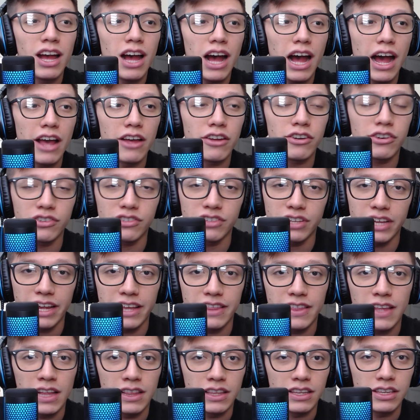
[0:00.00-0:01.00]
I
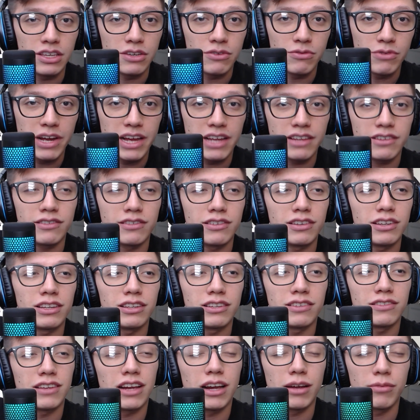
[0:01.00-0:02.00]
understand that the US
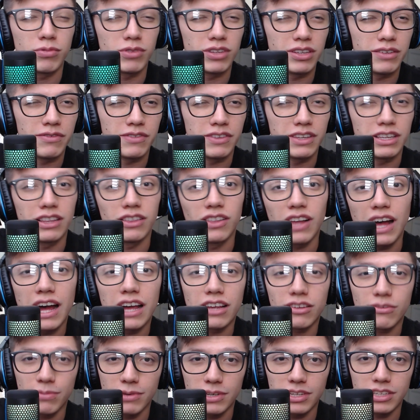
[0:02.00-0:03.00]
is, I believe, the
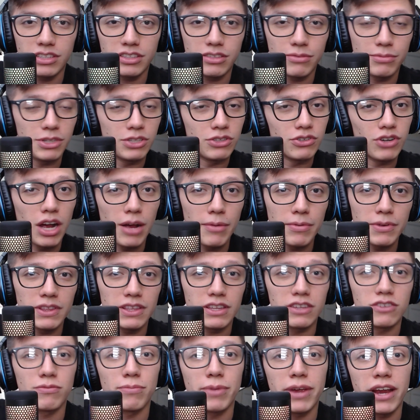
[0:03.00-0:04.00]
last place to be dropping
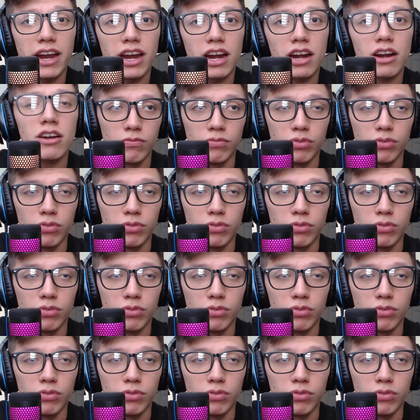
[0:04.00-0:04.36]
this pair.